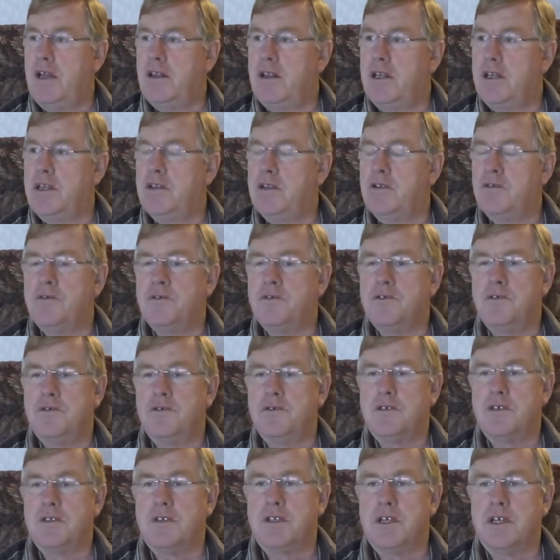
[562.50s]
They did all
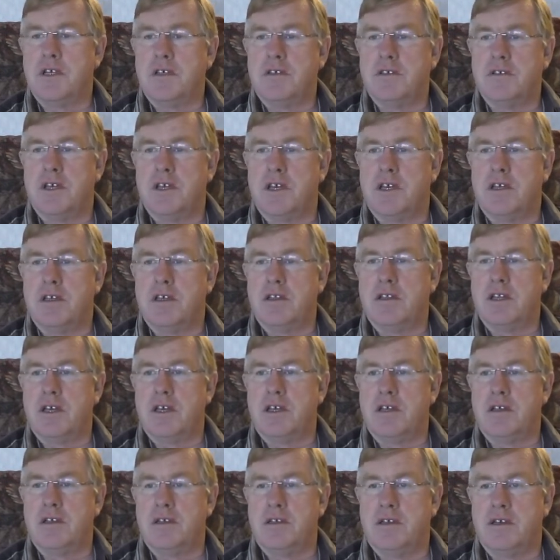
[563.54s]
sorts of things.
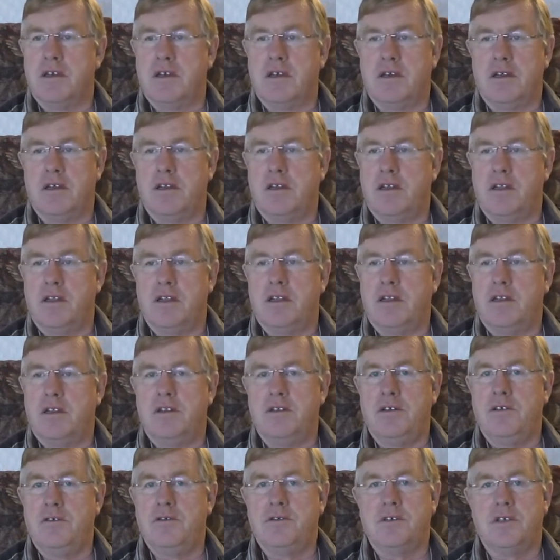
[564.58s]
They
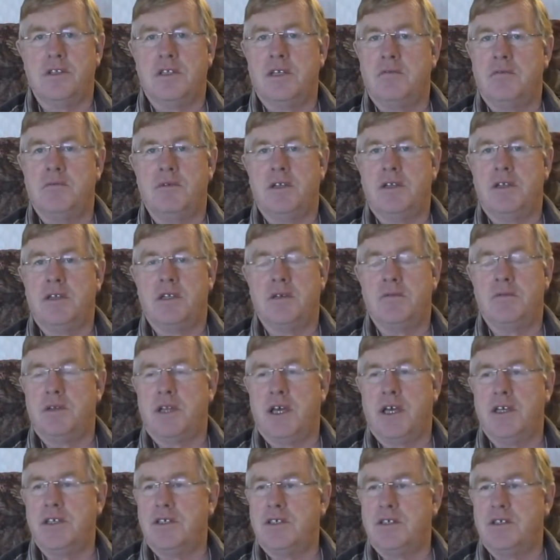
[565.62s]
used
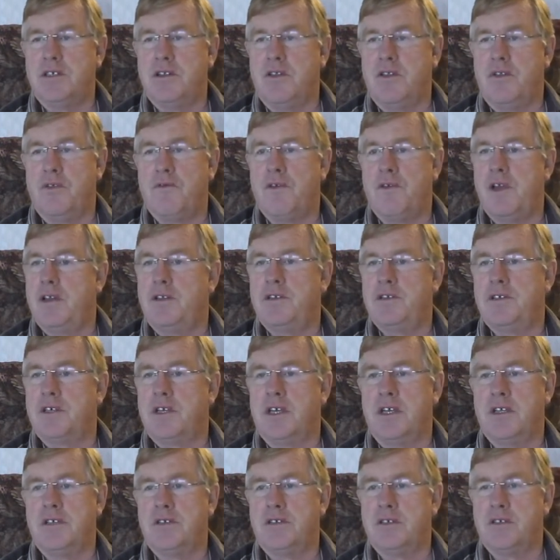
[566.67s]
intimidation and threats
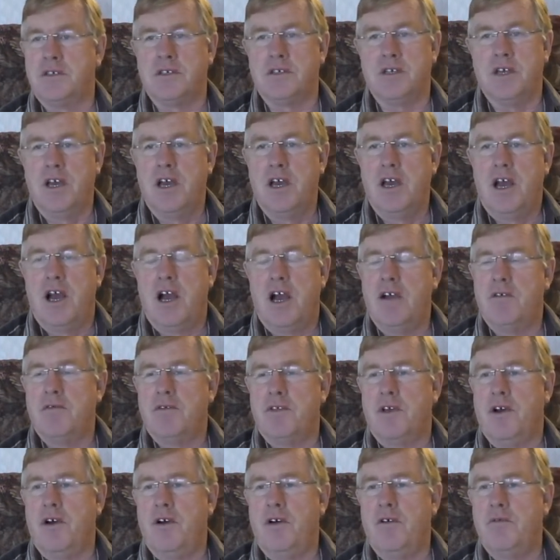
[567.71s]
against us over
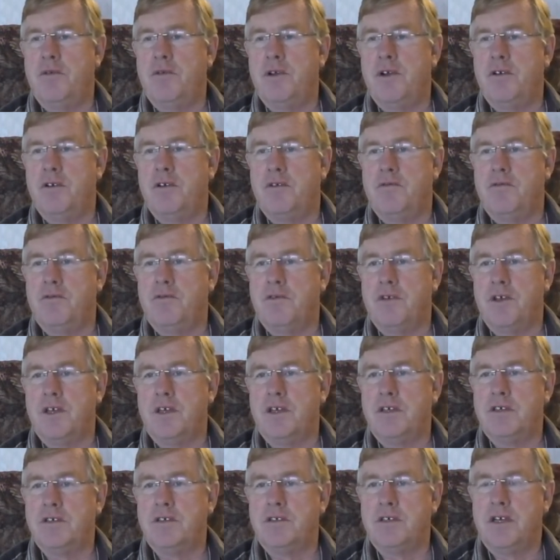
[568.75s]
the whole period of 4
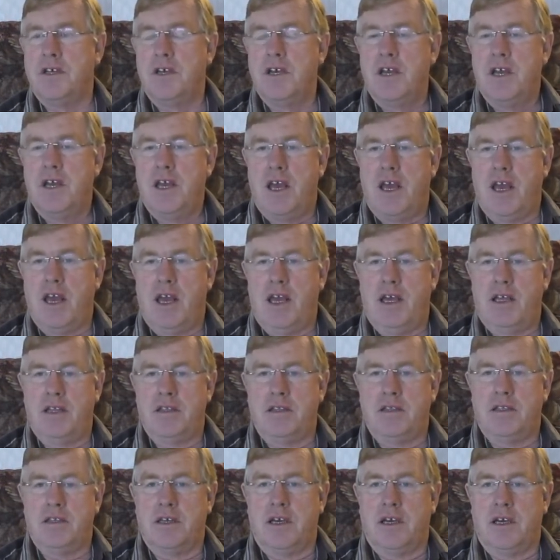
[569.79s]
years.
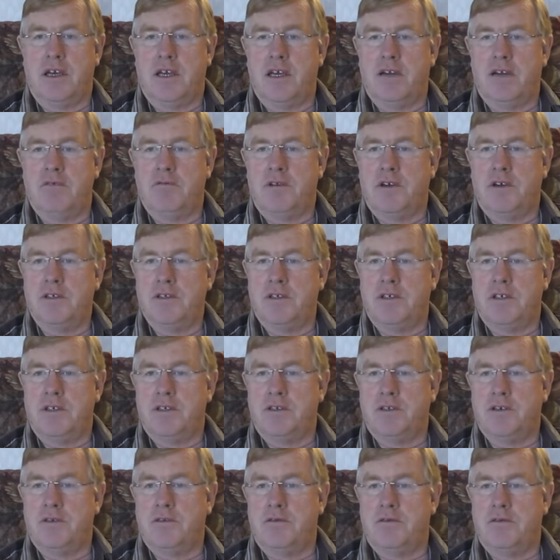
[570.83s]
And it wasn't
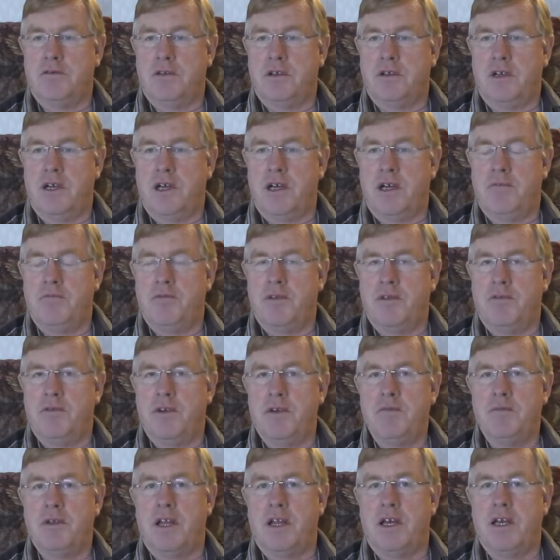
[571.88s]
until
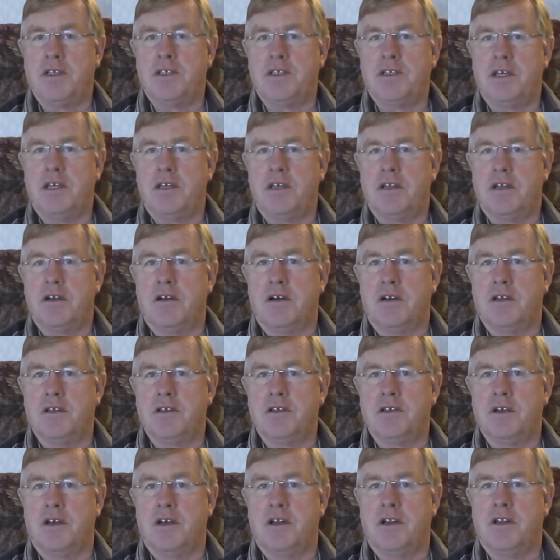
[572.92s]
November last year that I
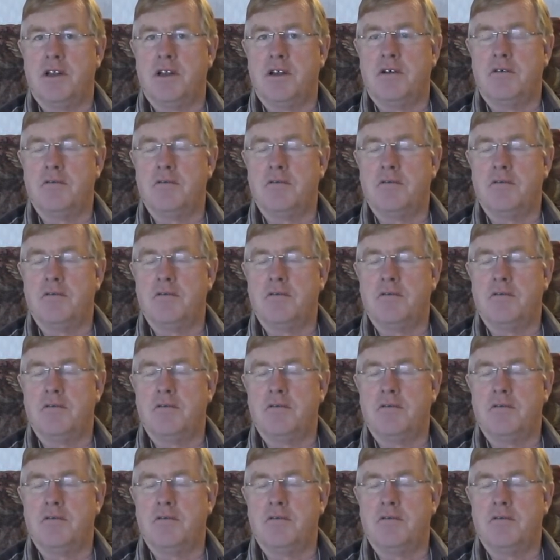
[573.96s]
decided